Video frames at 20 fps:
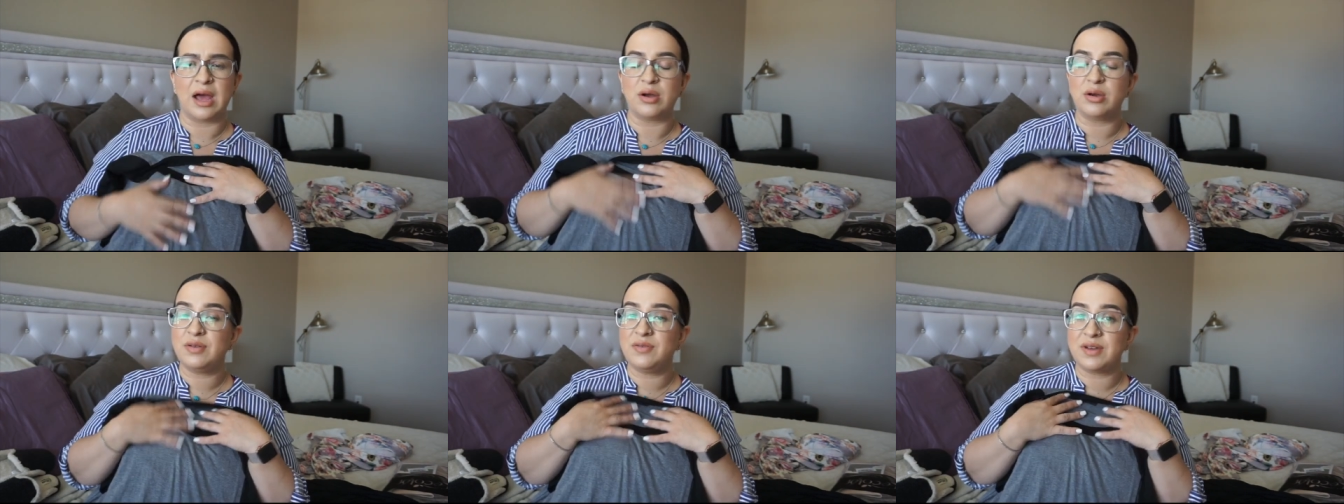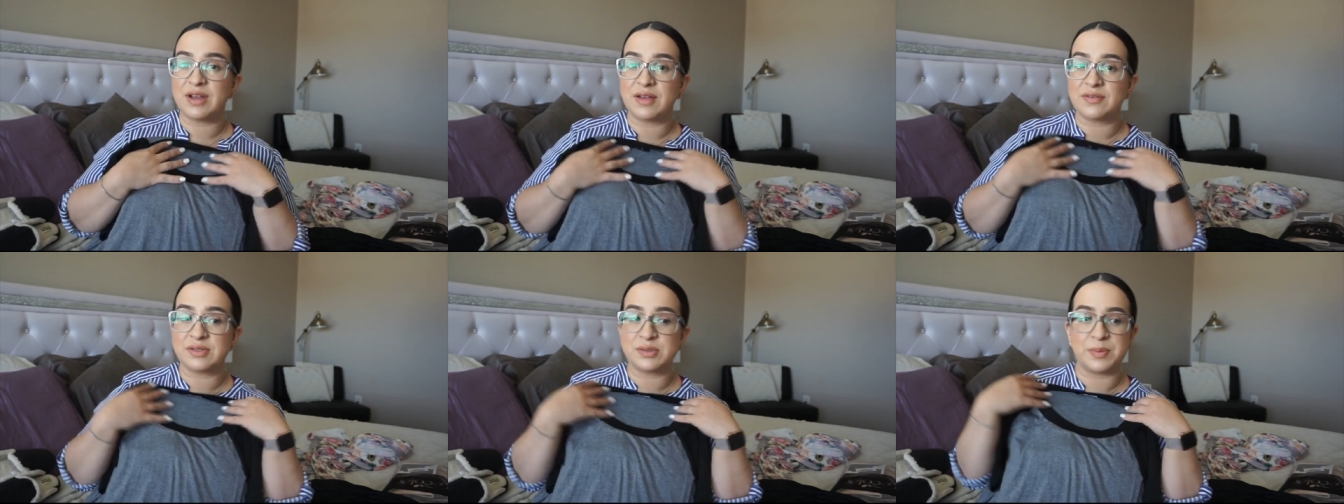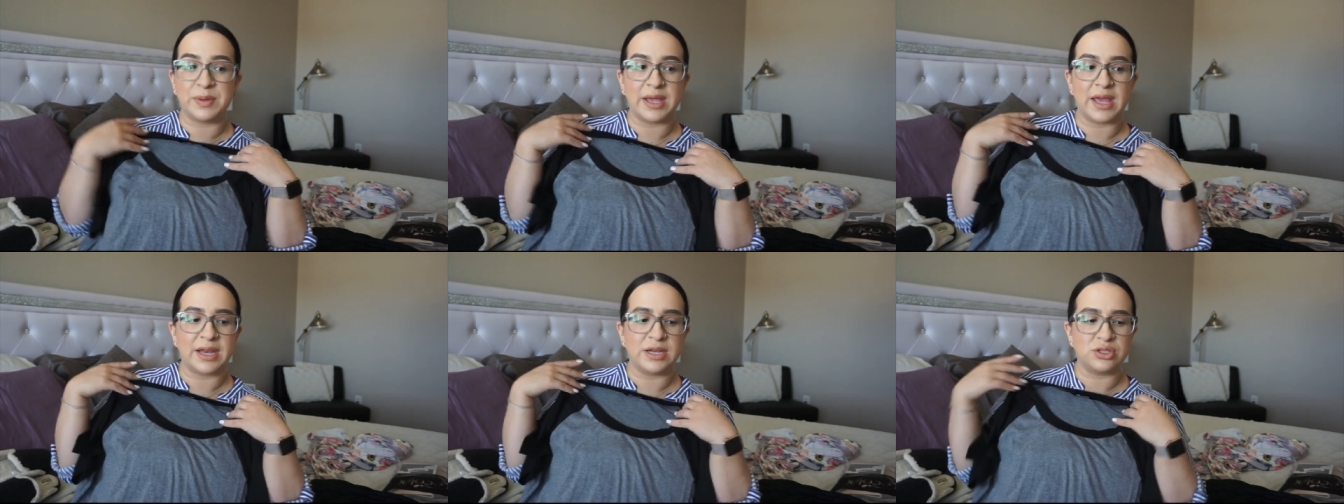I don't even have
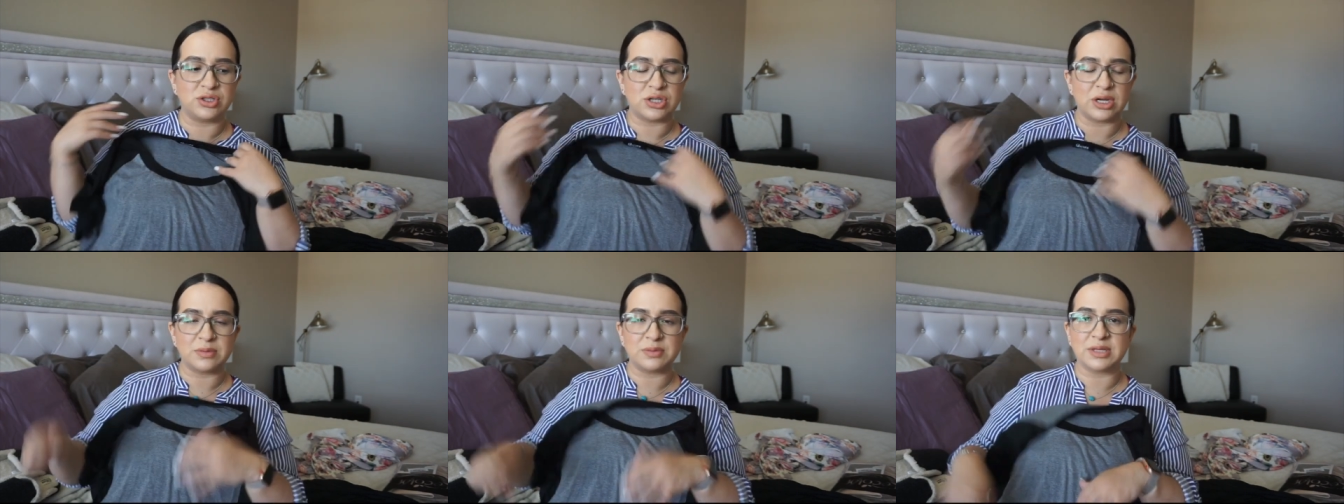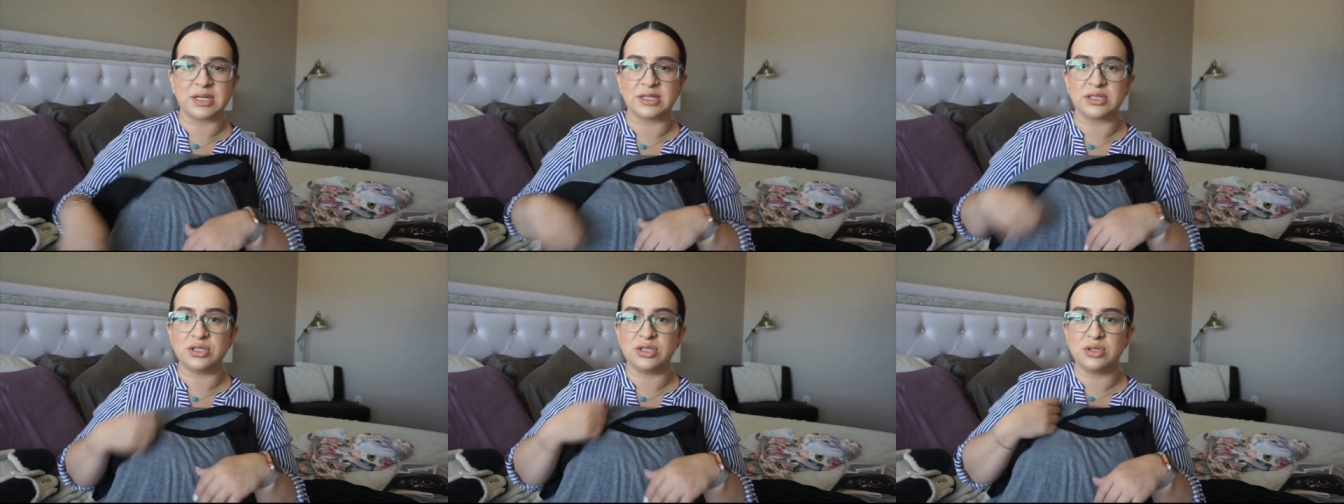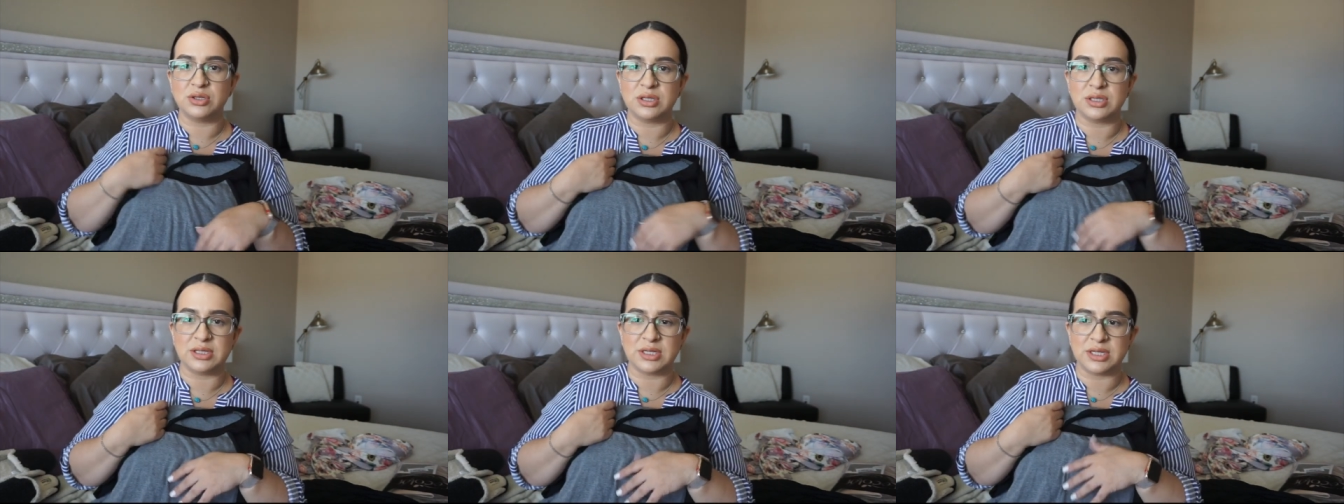spaghetti straps like to
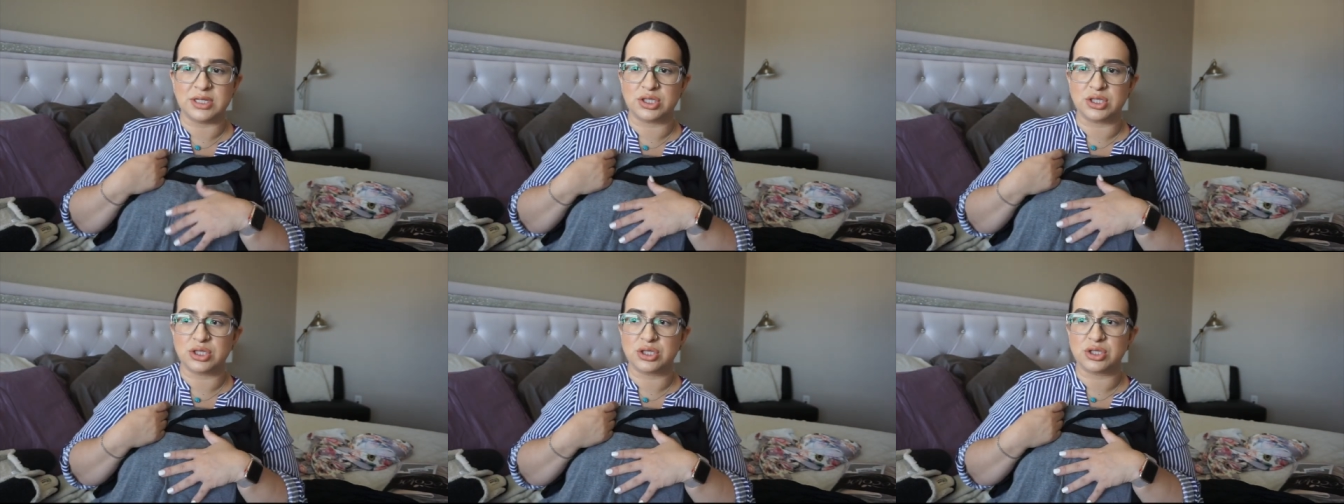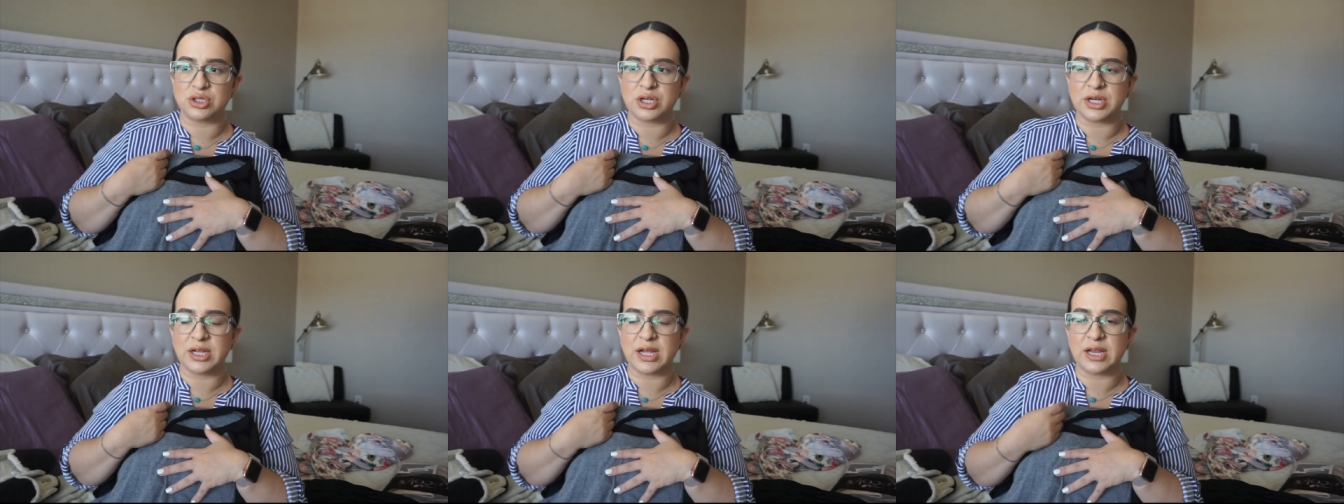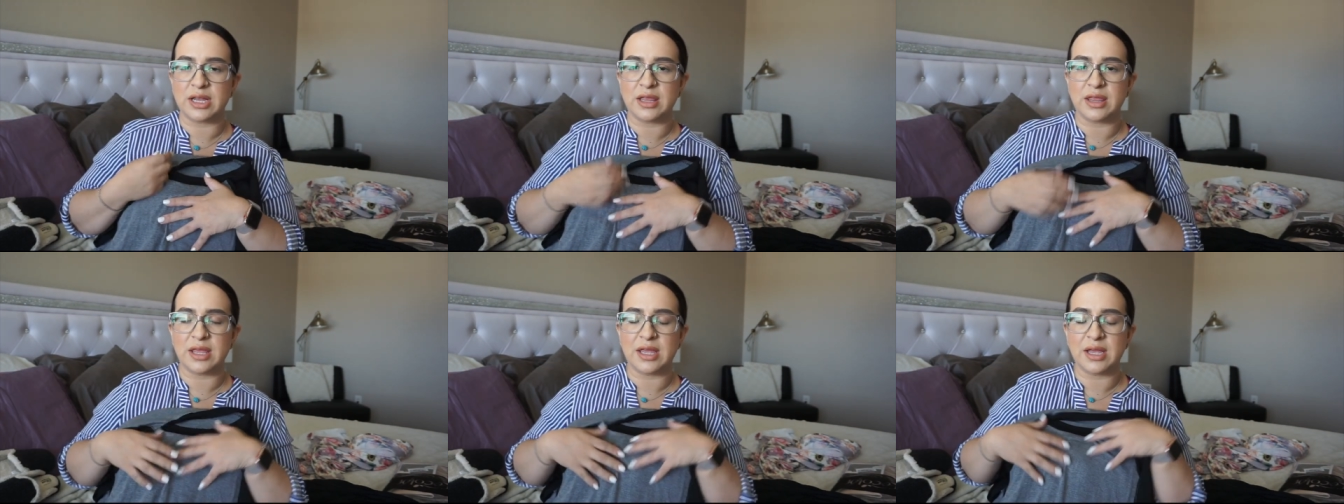do the t-shirt trick
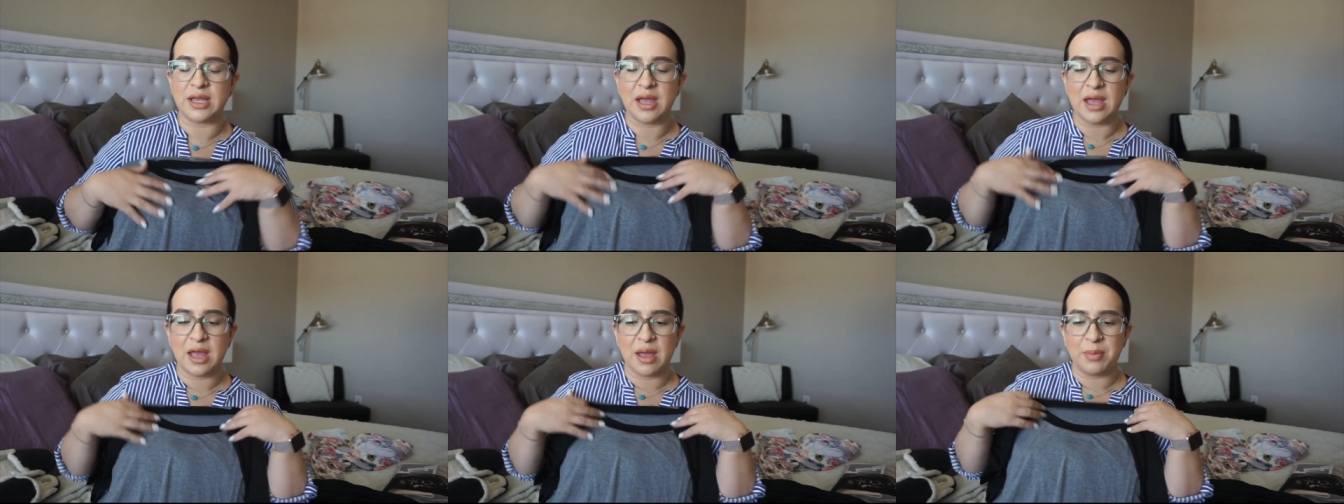kind of thing,